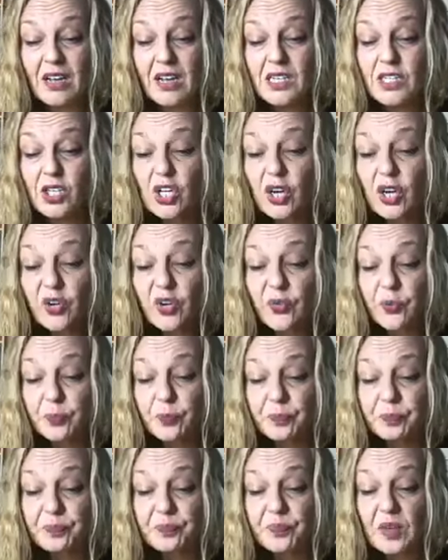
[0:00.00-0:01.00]
So,
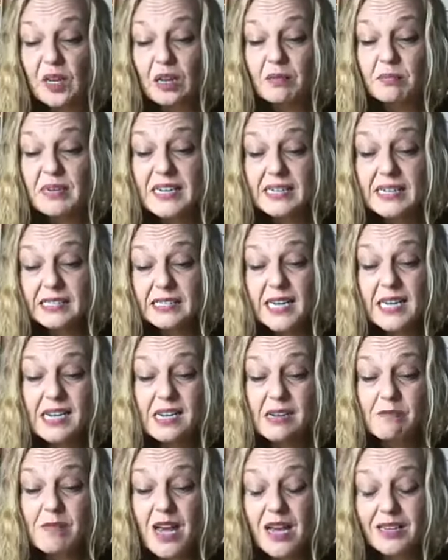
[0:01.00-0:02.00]
begin
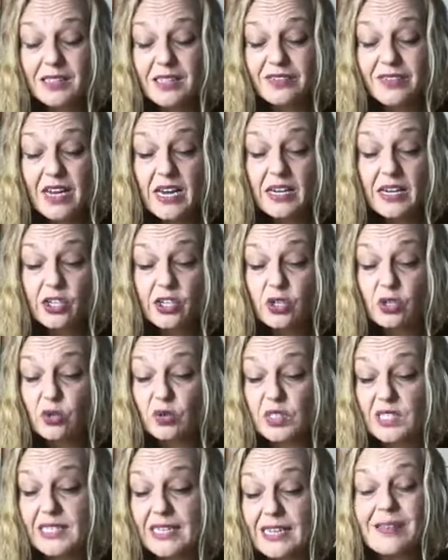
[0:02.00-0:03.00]
taking massive action
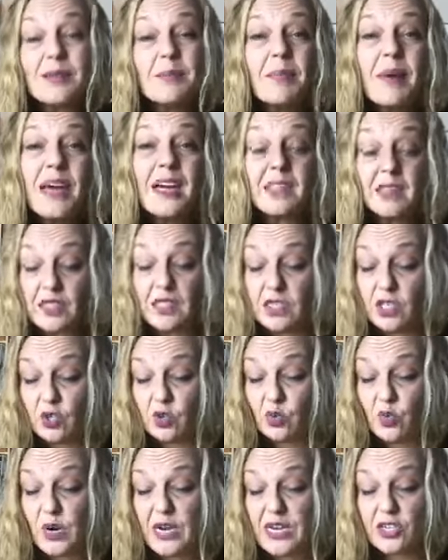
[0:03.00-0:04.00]
towards the impact that
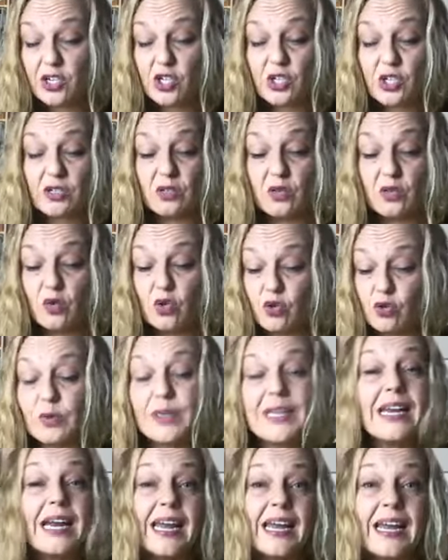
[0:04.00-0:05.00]
you wish to
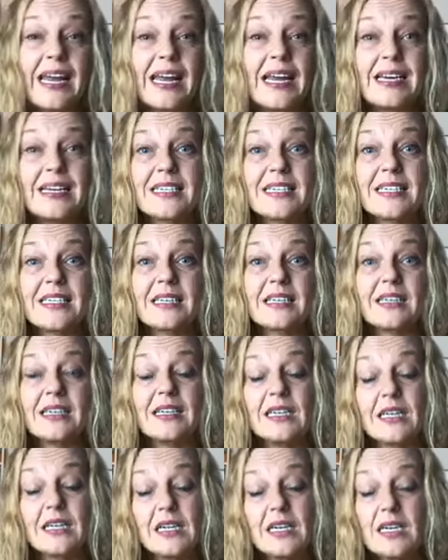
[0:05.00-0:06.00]
create
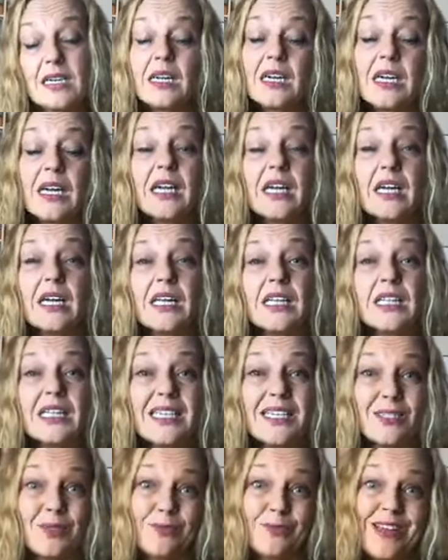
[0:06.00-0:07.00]
in
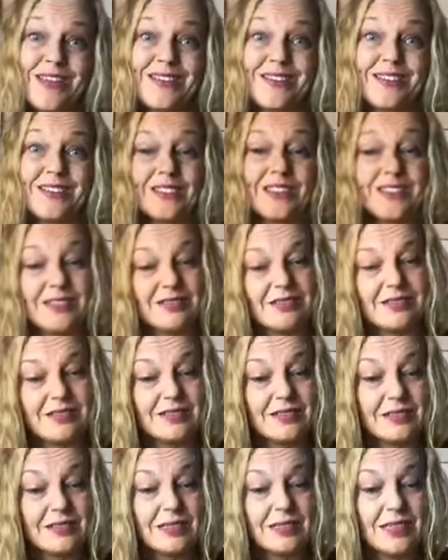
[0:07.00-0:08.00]
these ways.
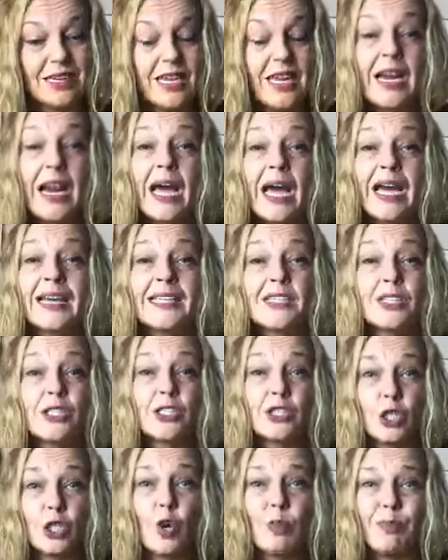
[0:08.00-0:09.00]
And I
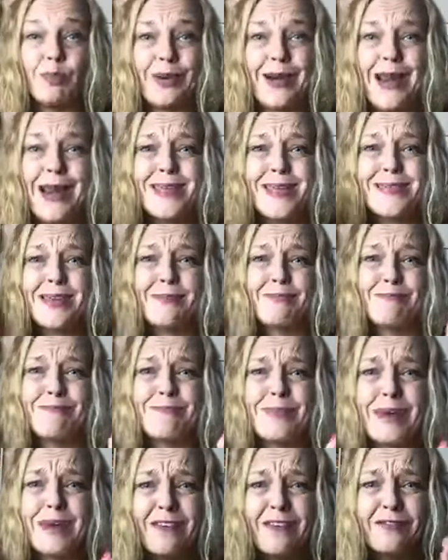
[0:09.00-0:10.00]
so pray that
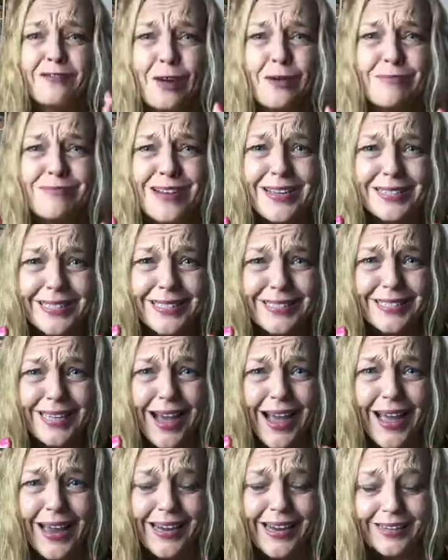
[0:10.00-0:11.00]
my phone doesn't
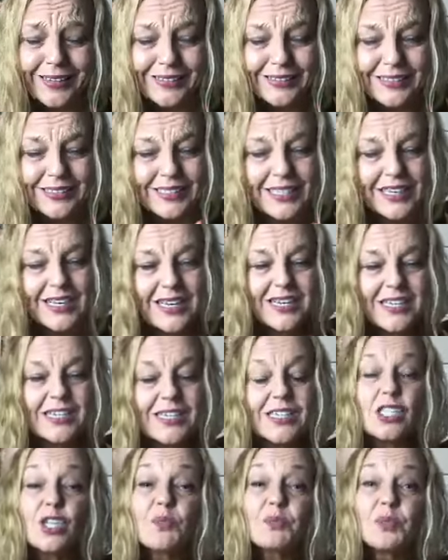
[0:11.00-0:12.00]
die.
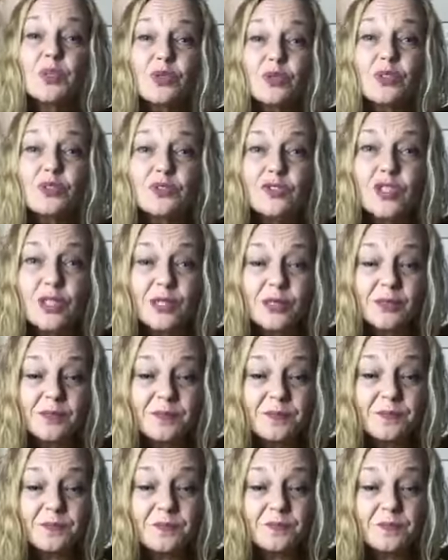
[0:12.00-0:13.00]
So beautiful.
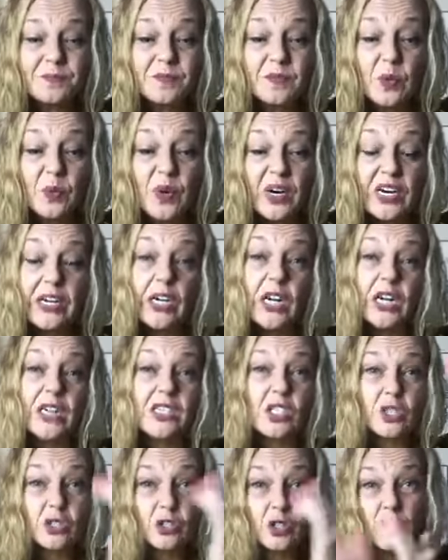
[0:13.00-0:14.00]
We're going to
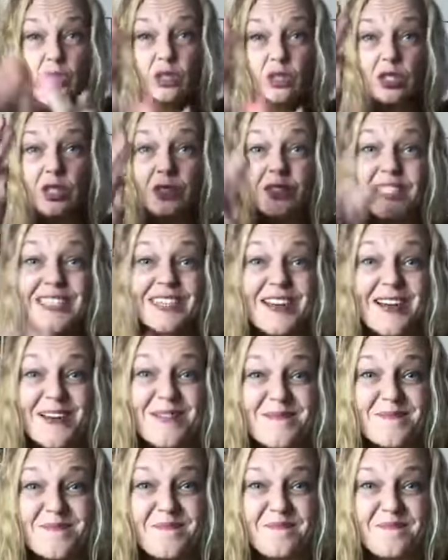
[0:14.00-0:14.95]
start to close it up.